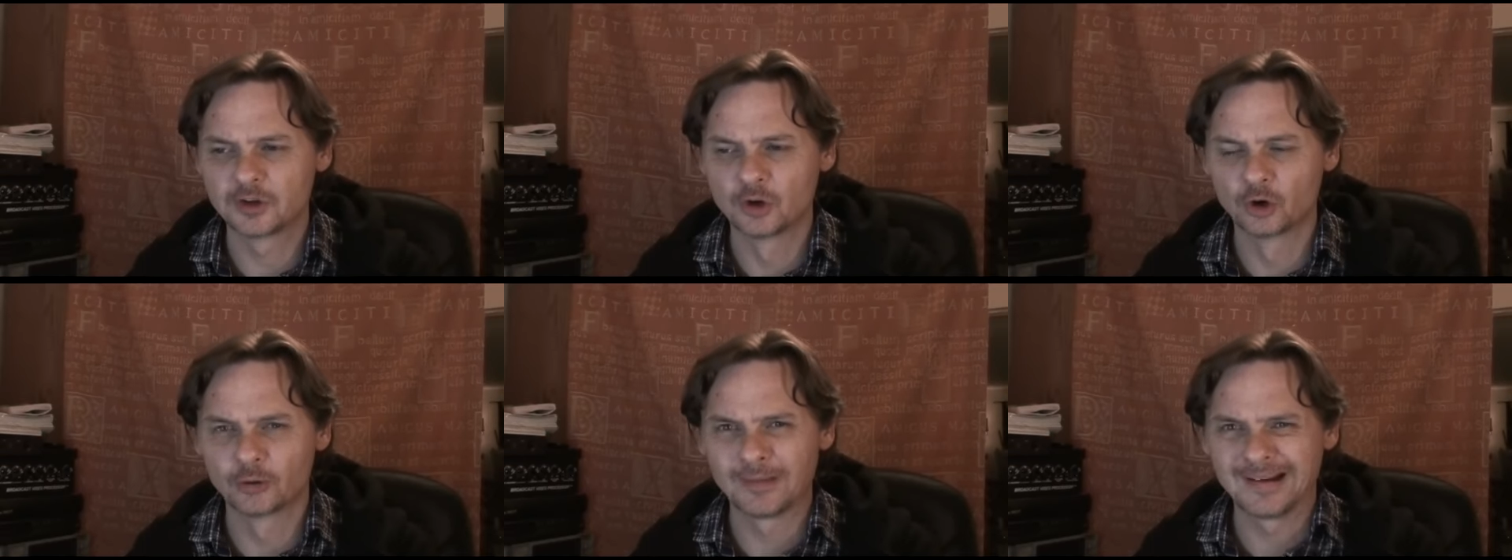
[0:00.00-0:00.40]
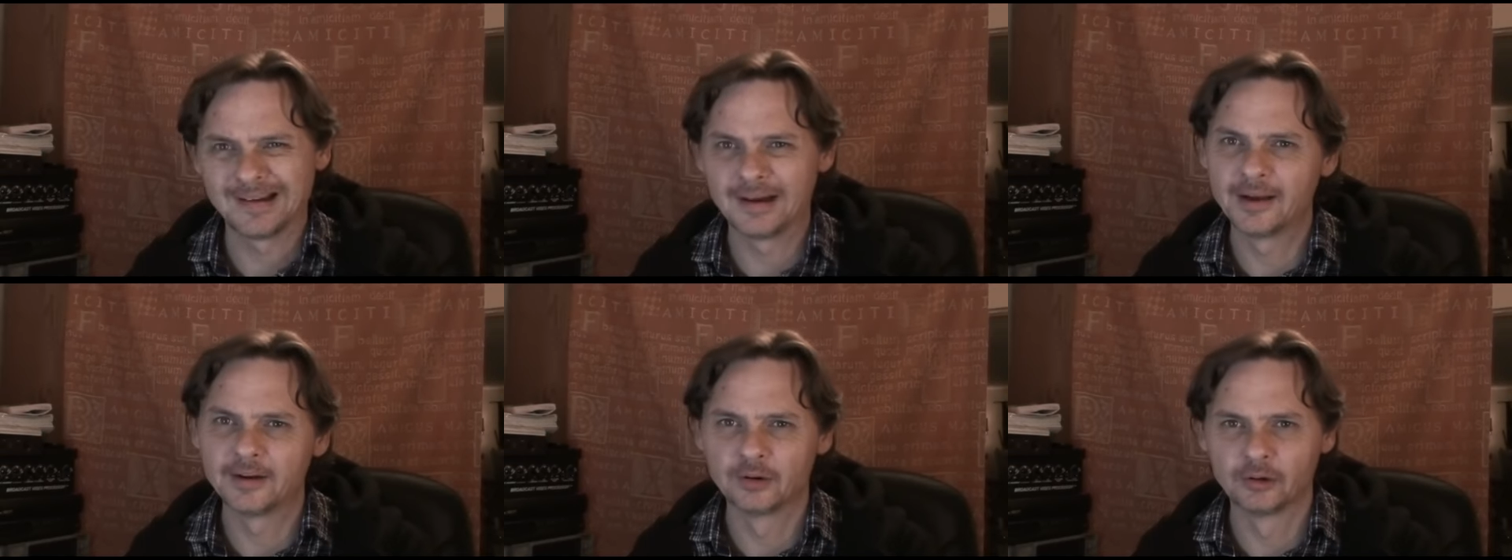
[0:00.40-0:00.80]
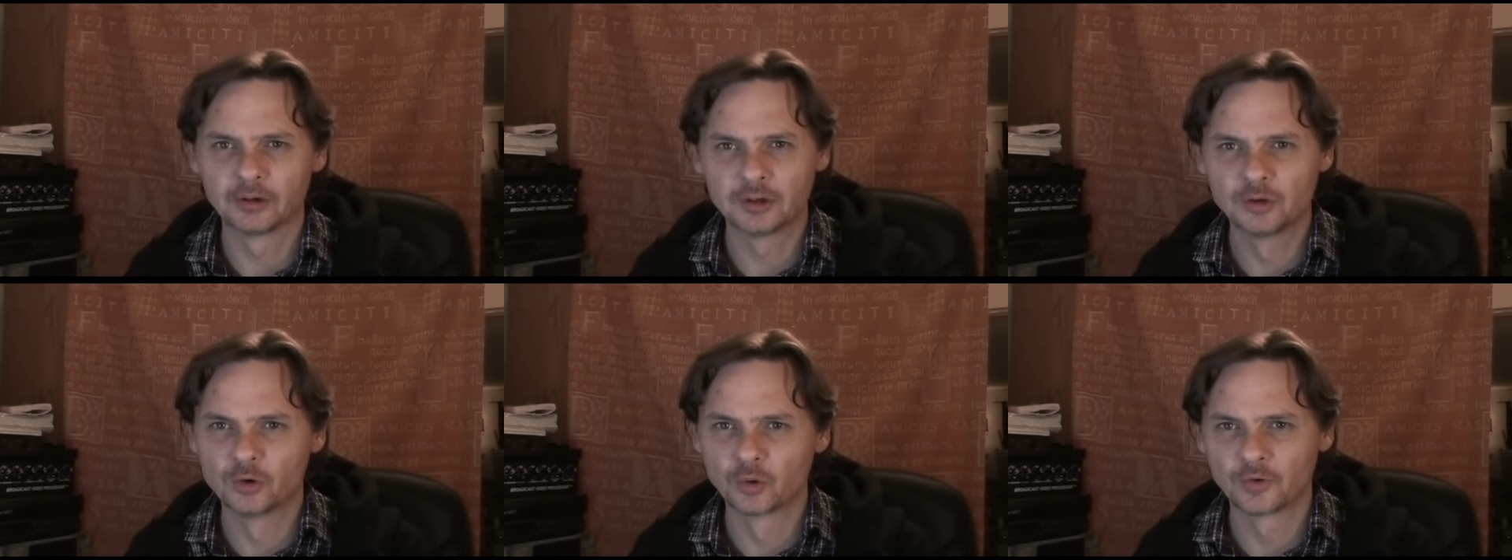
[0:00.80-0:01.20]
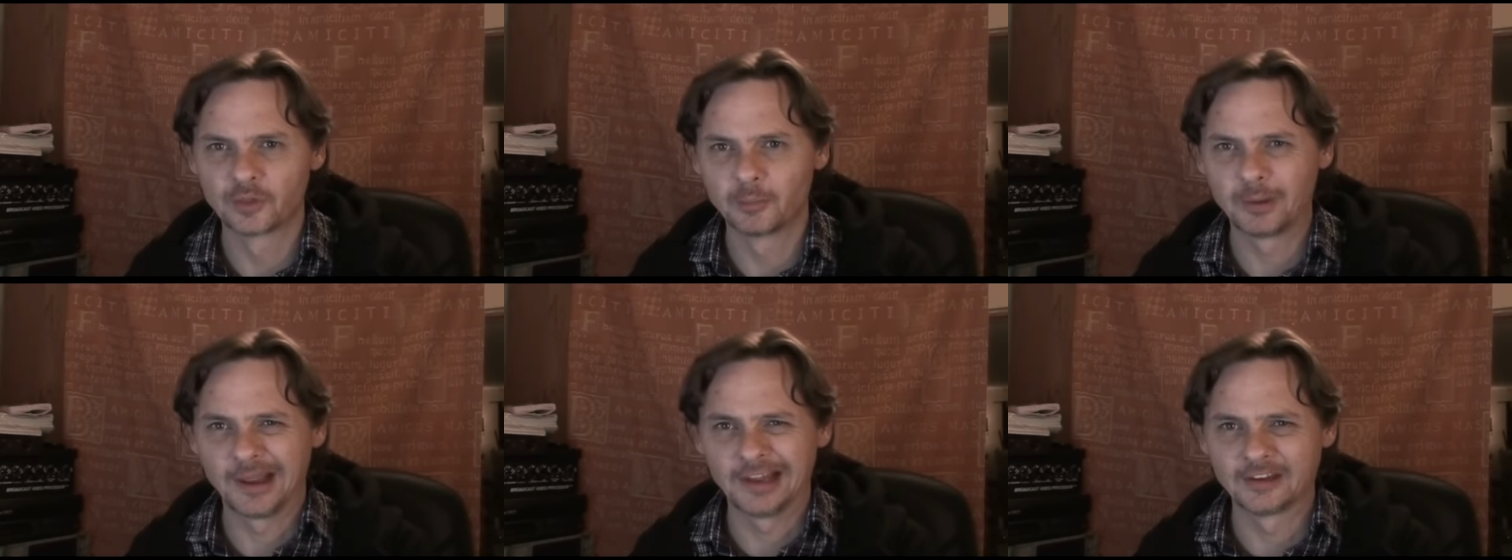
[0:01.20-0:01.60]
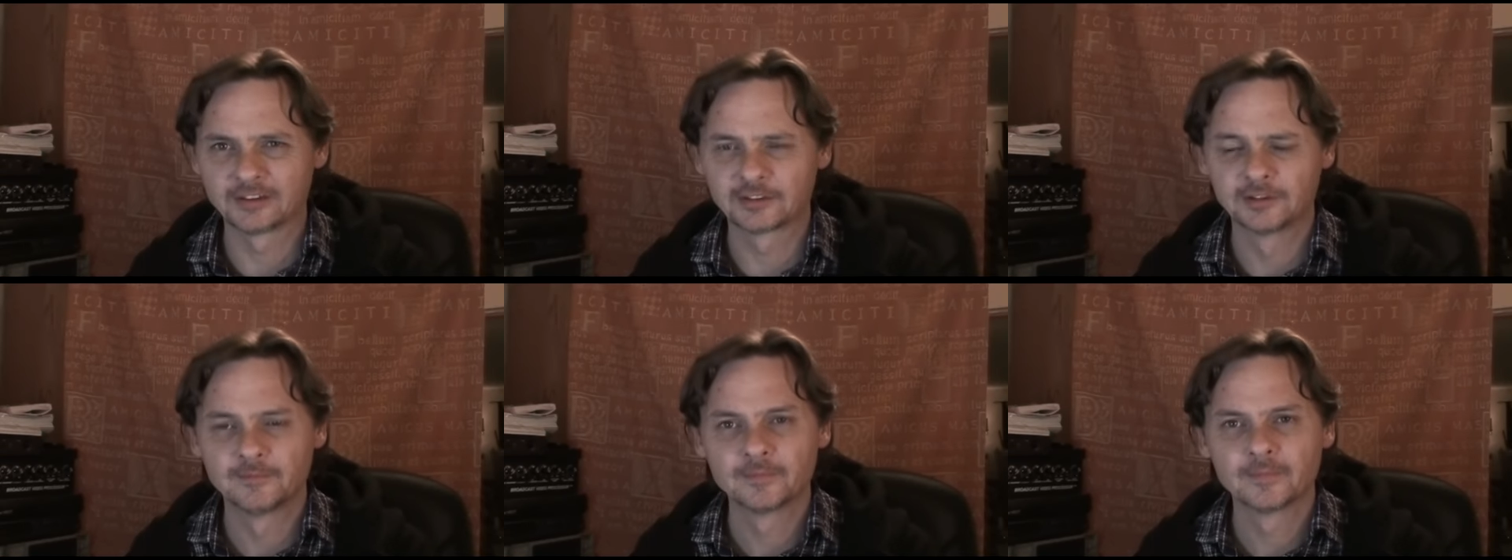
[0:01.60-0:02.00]
you're my idol, you're the
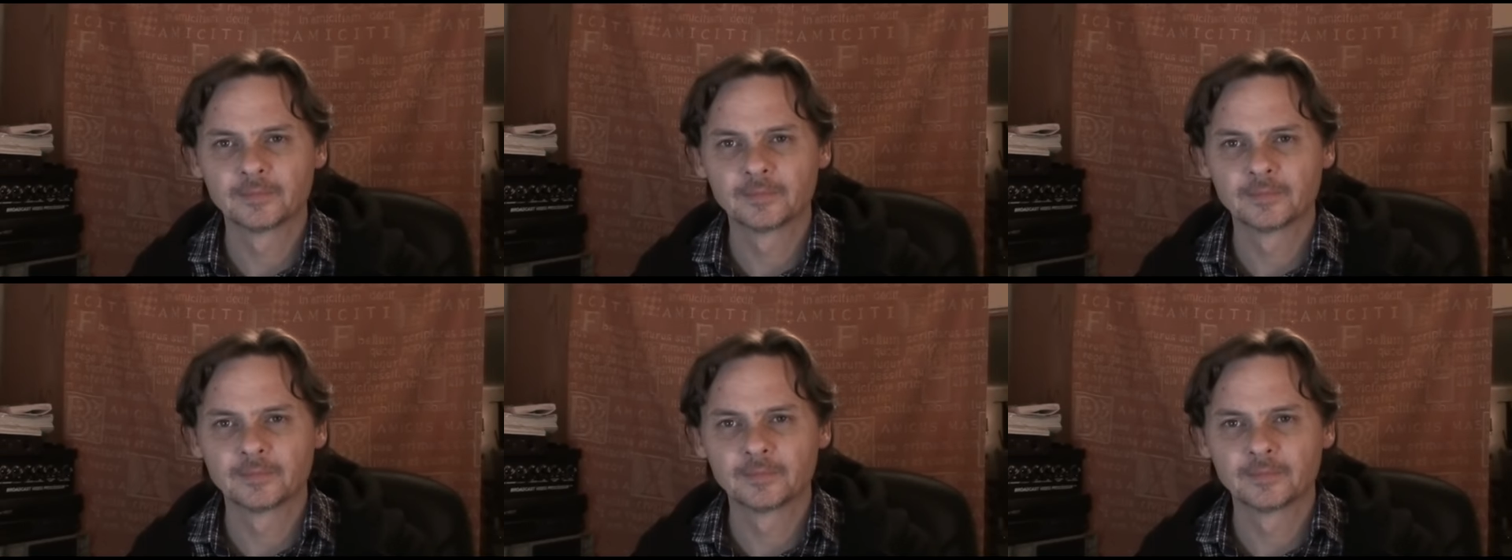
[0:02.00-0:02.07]
best.